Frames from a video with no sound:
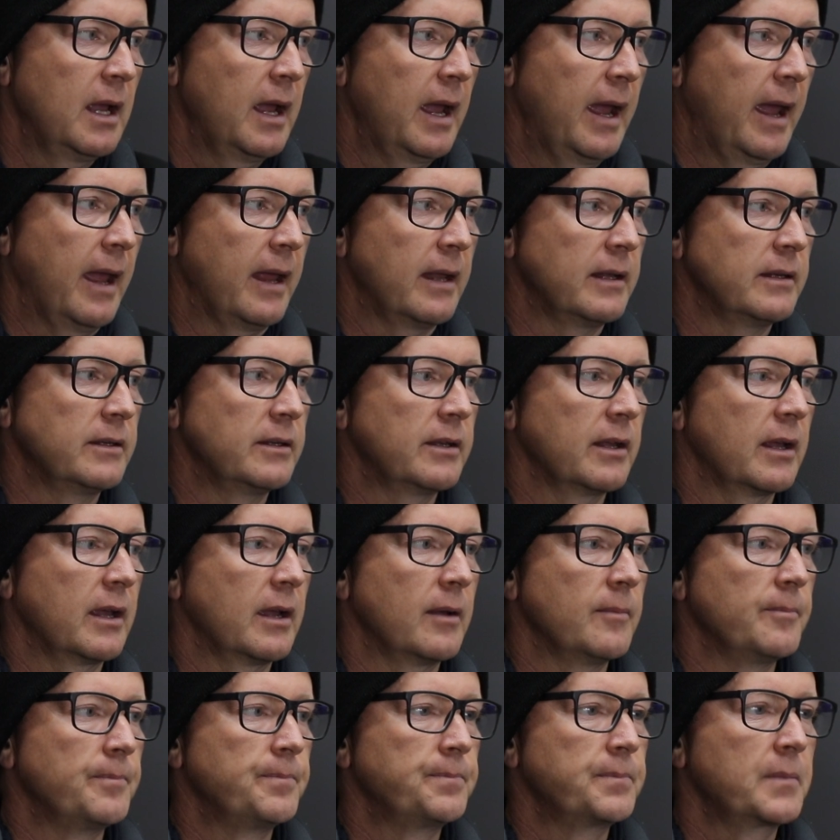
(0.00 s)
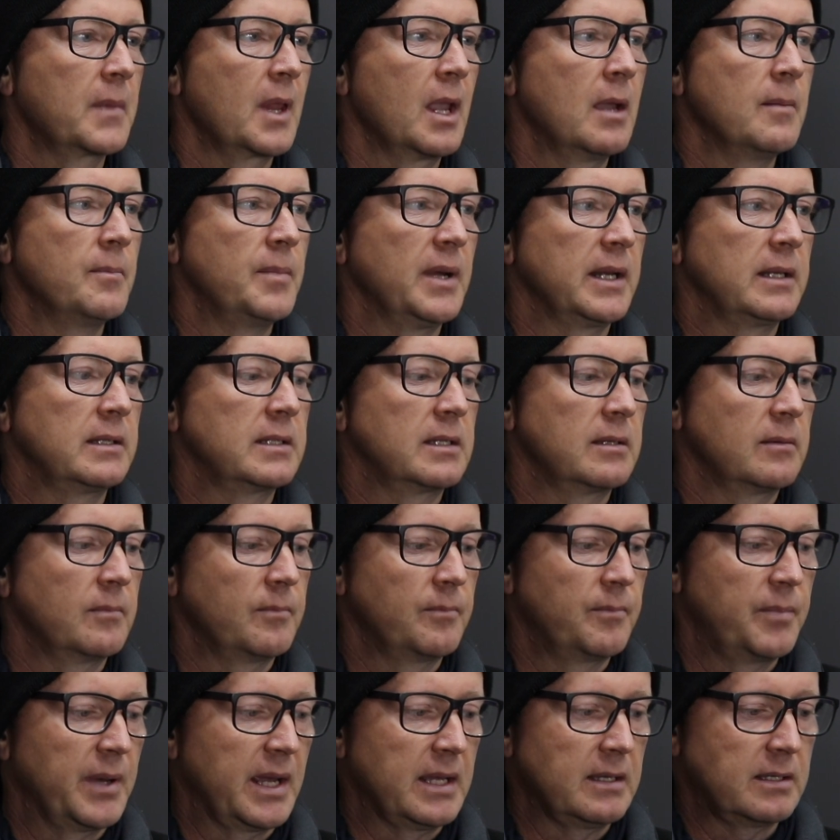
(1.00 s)
And um, but
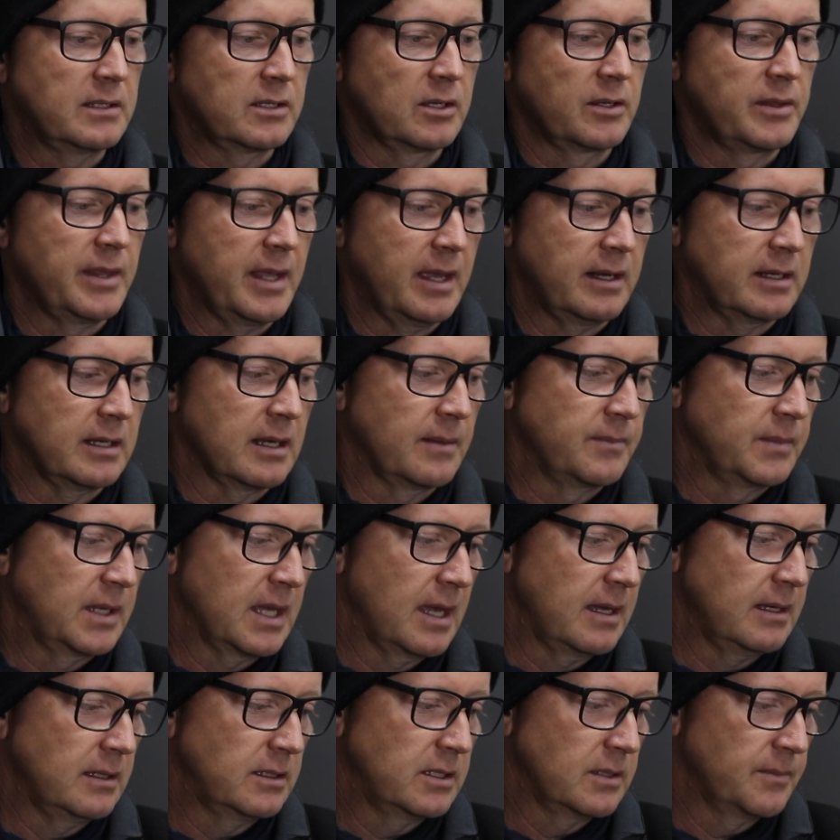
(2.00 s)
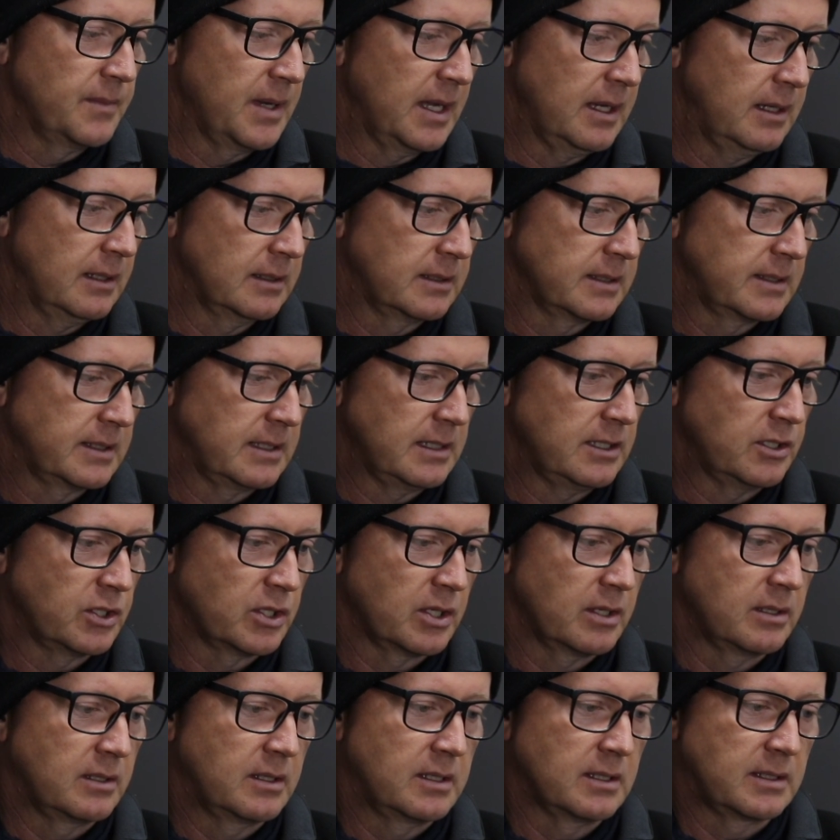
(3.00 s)
based on that, I'm going to make a
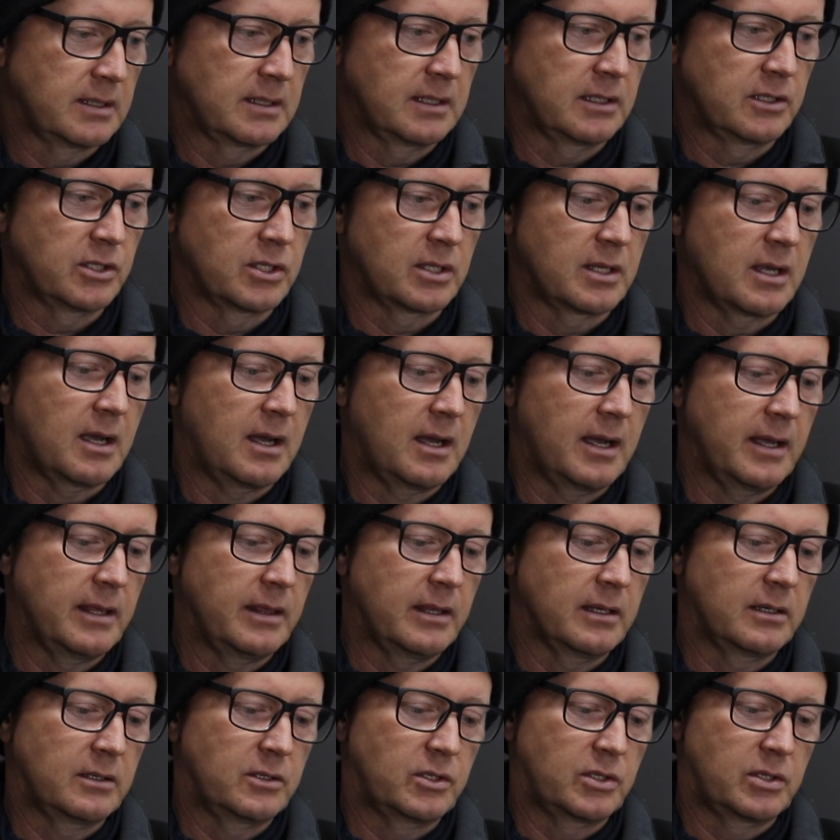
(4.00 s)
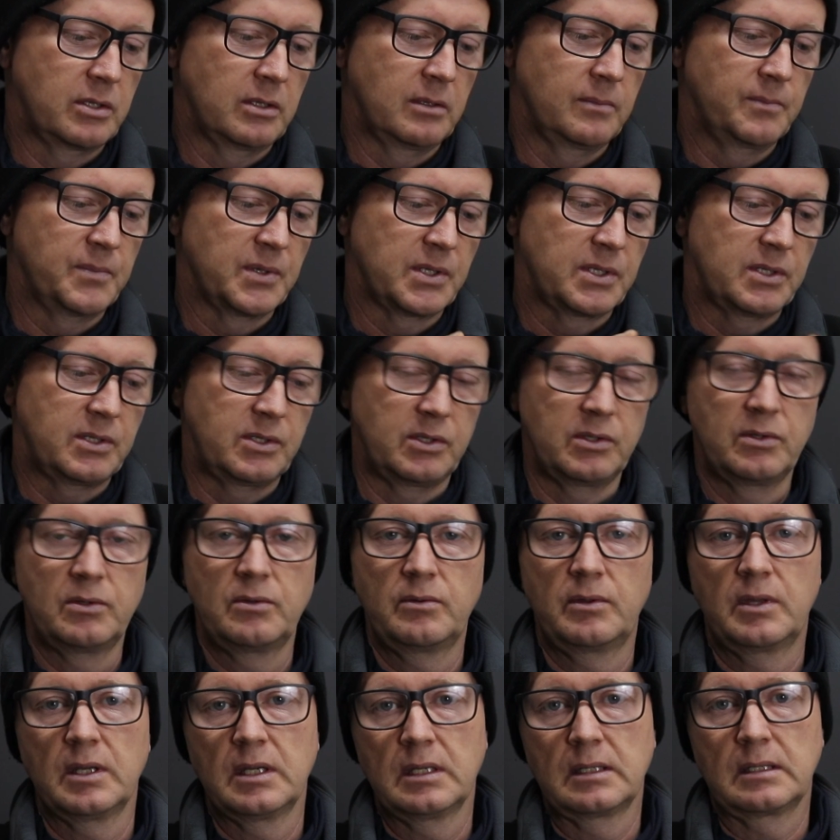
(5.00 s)
decision, a decision either to
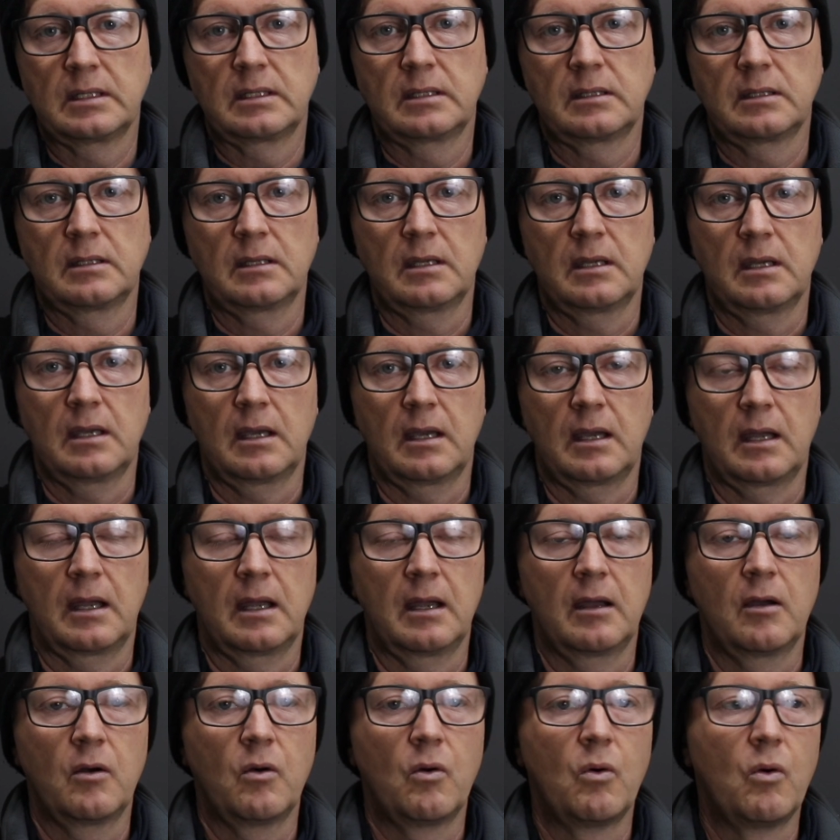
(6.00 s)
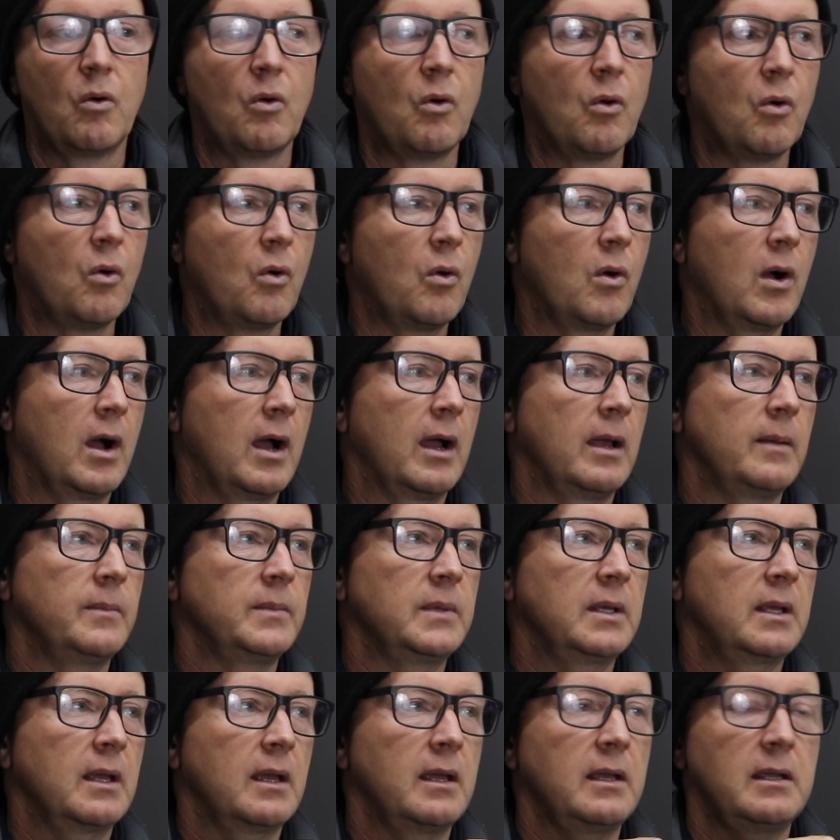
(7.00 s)
pursue this Uh, or
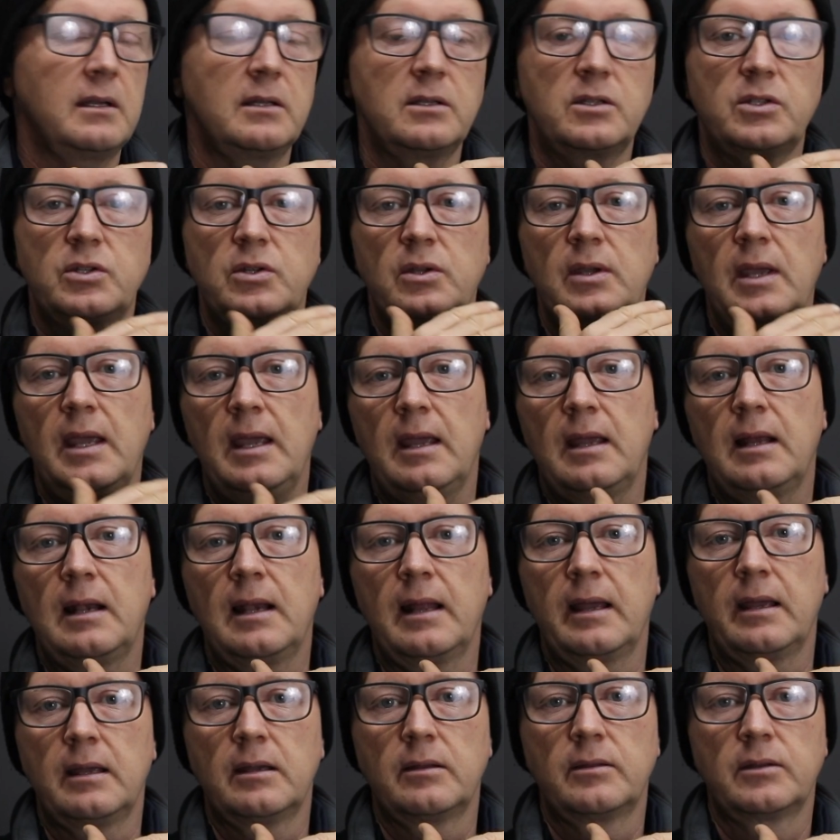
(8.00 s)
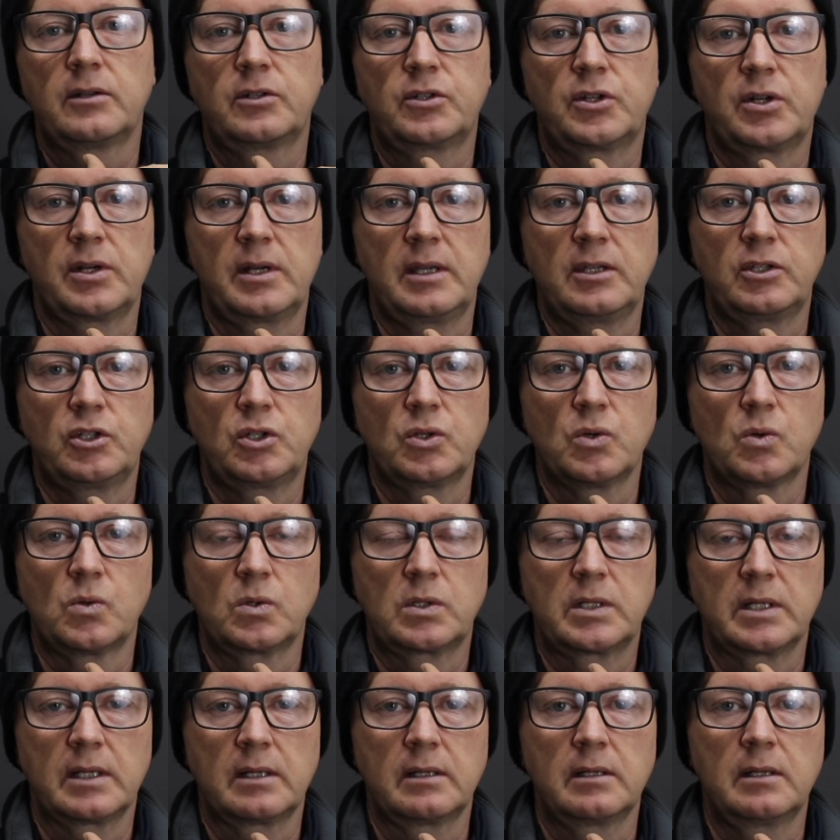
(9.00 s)
I'm going to air layer the tree
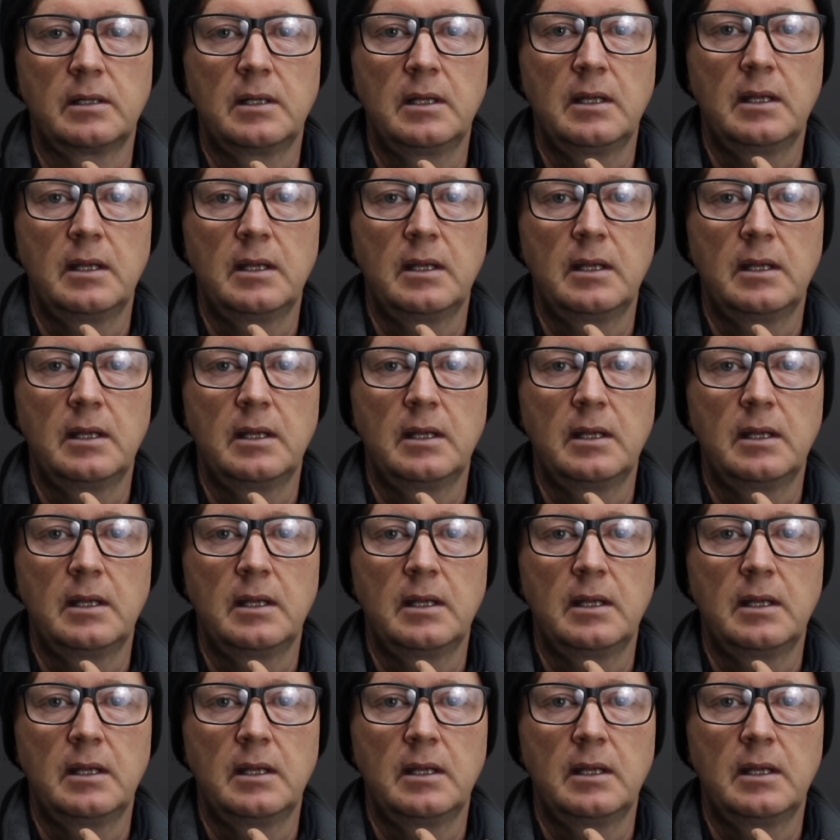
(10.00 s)
shorter.